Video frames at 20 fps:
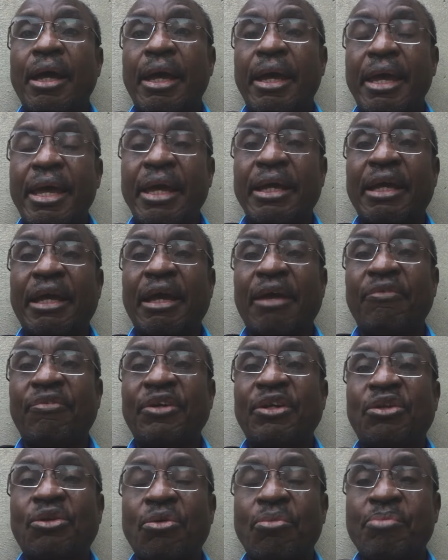A gave
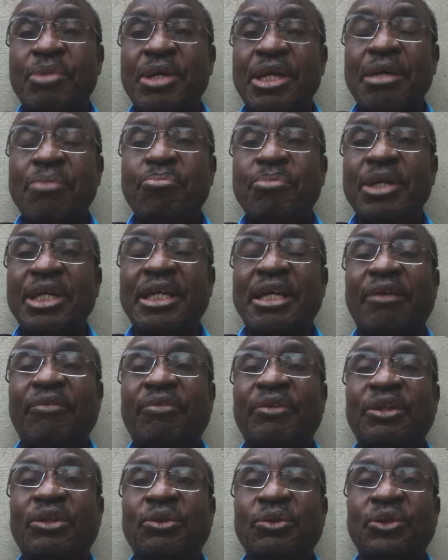it to B, B
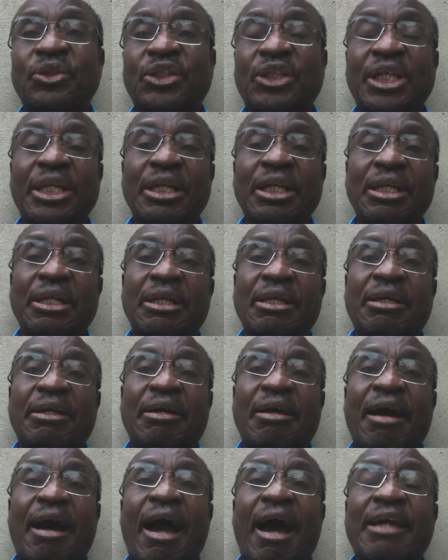gave it to C,
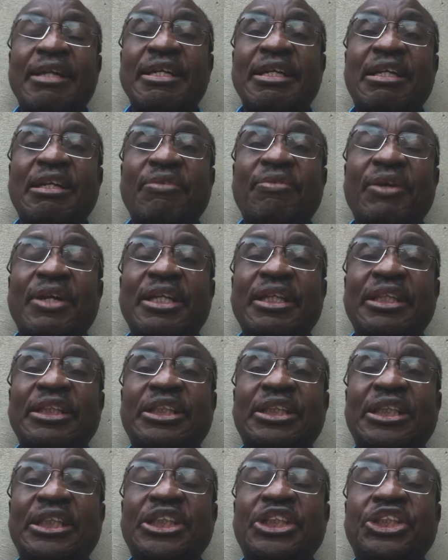and it even
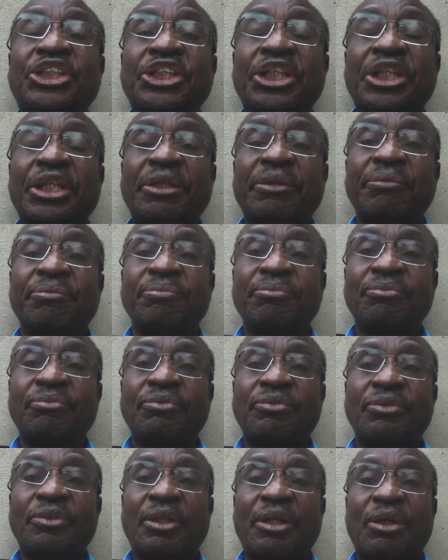reached G.
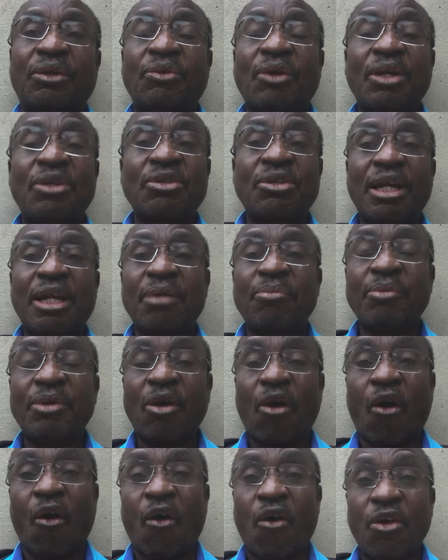You want to tell me
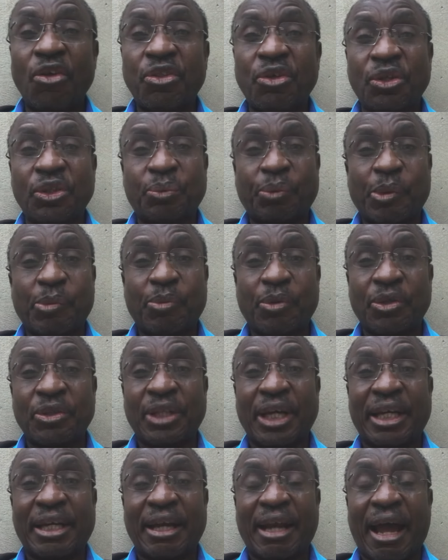all those people on
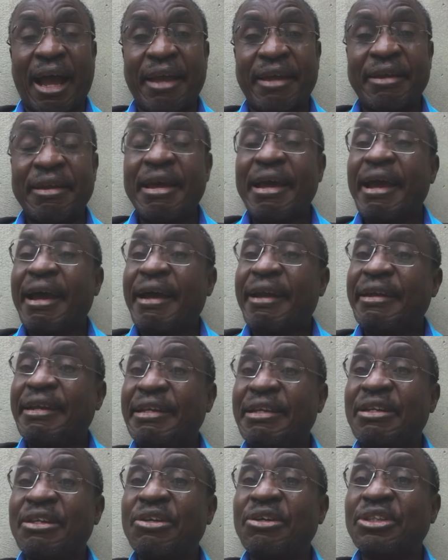that line,
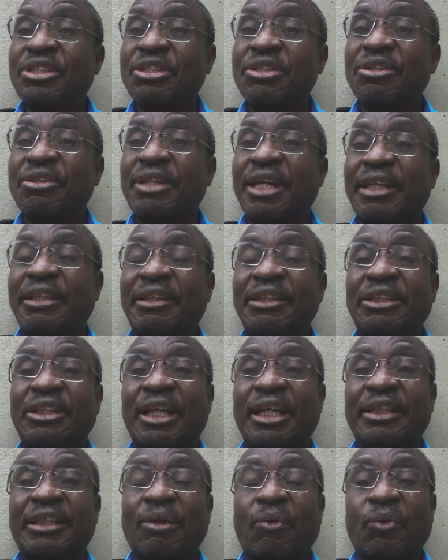they did not know that
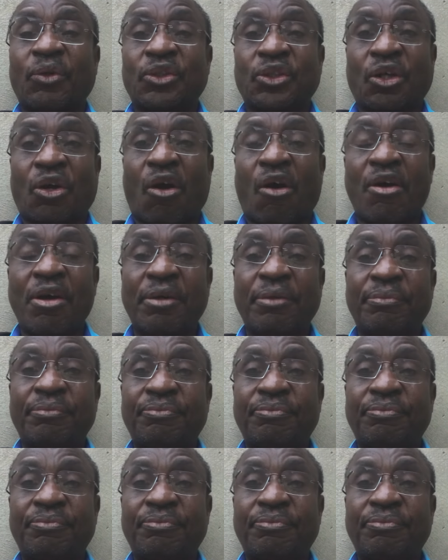this letter was wrong?